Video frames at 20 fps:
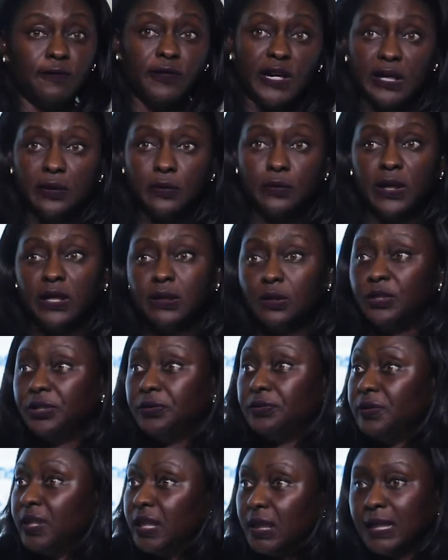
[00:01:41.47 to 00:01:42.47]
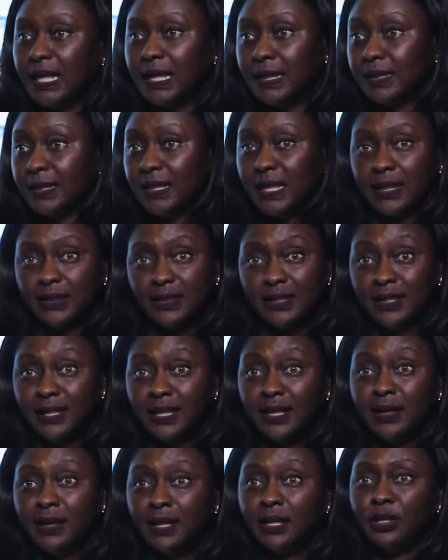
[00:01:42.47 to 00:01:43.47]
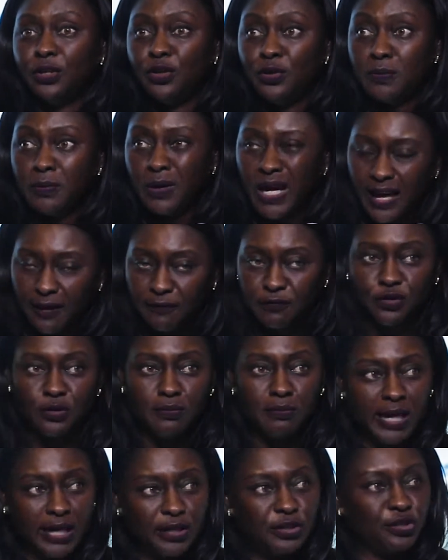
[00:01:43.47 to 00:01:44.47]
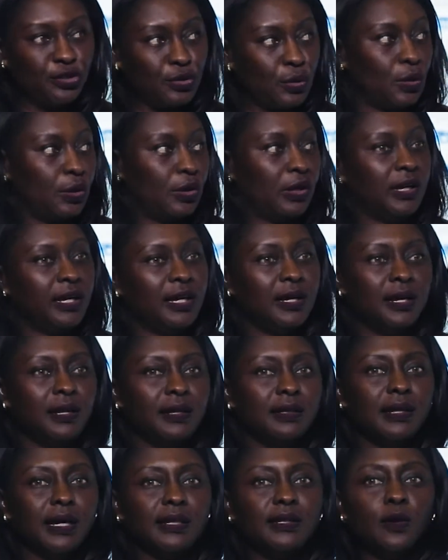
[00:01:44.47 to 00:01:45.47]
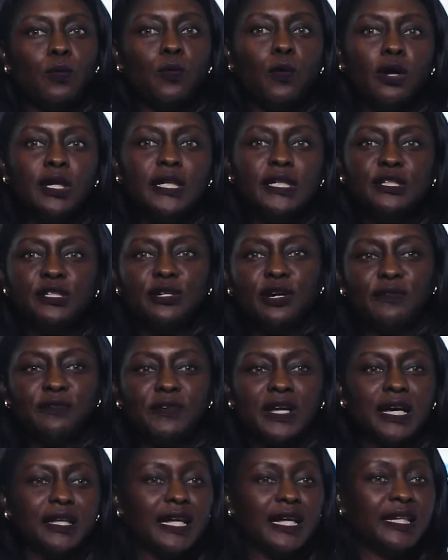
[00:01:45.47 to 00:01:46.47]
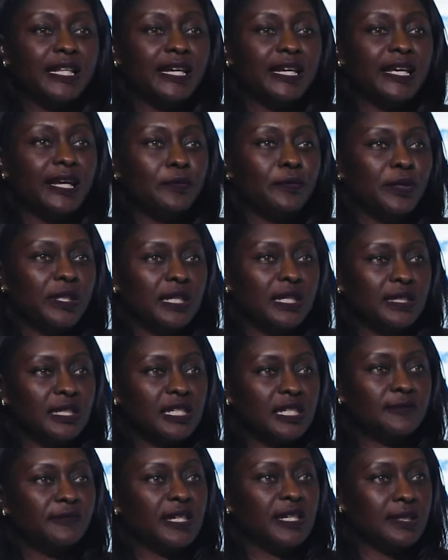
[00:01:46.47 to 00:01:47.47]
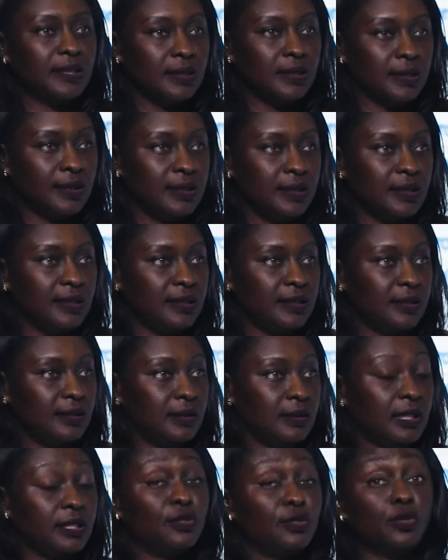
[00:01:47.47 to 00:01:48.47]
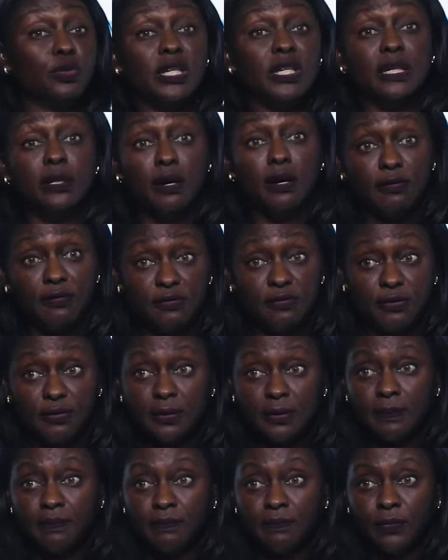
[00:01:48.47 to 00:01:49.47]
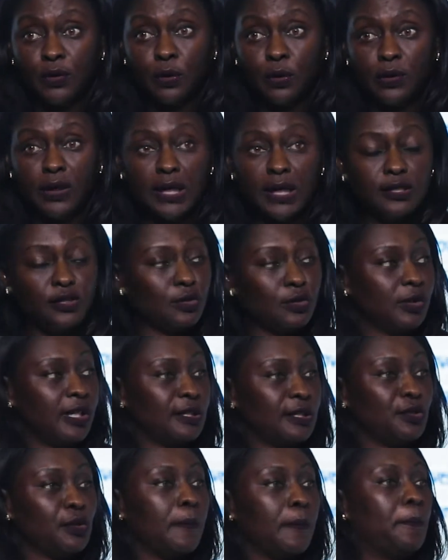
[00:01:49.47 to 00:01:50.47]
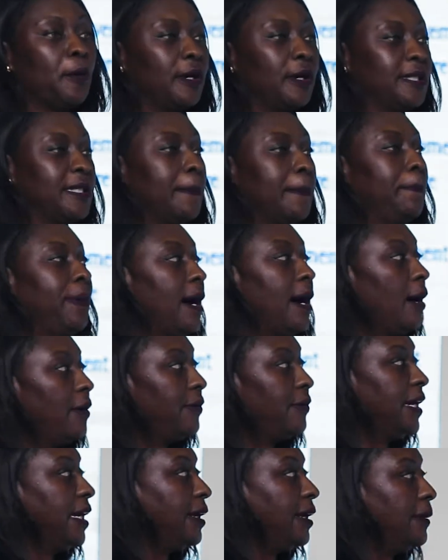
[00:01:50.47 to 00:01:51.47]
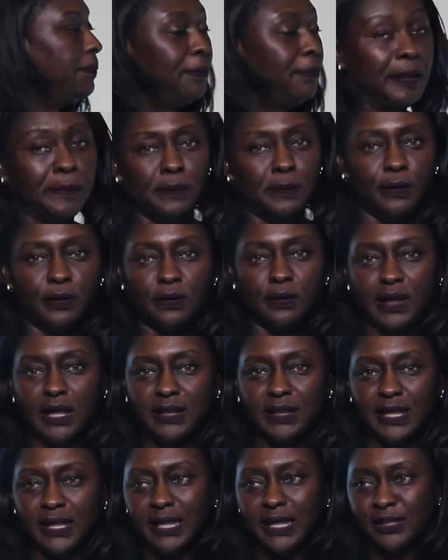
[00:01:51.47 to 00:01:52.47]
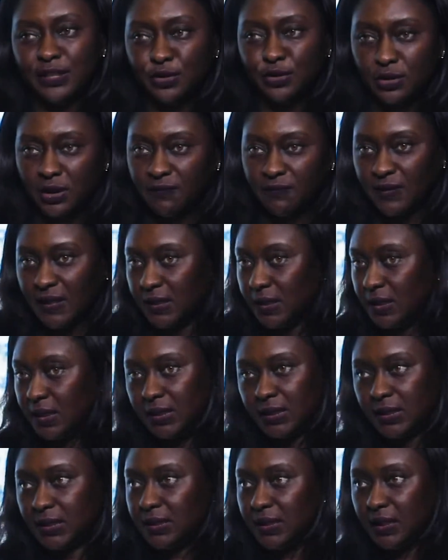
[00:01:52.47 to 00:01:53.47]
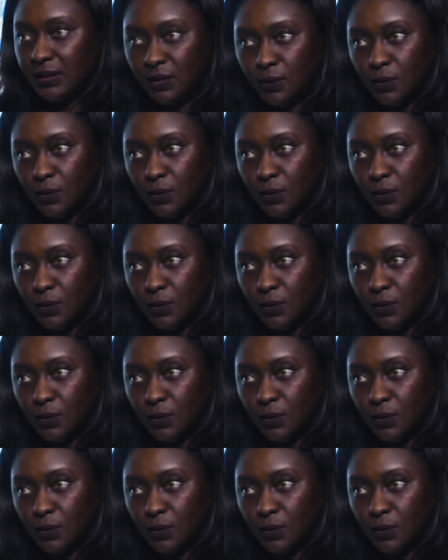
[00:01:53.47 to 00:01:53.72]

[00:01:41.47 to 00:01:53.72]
very quickly, you realize that you have to make sure that the quality of care that they get within these facilities is good enough. Okay, so there's no point empowering people and they get into the facilities and the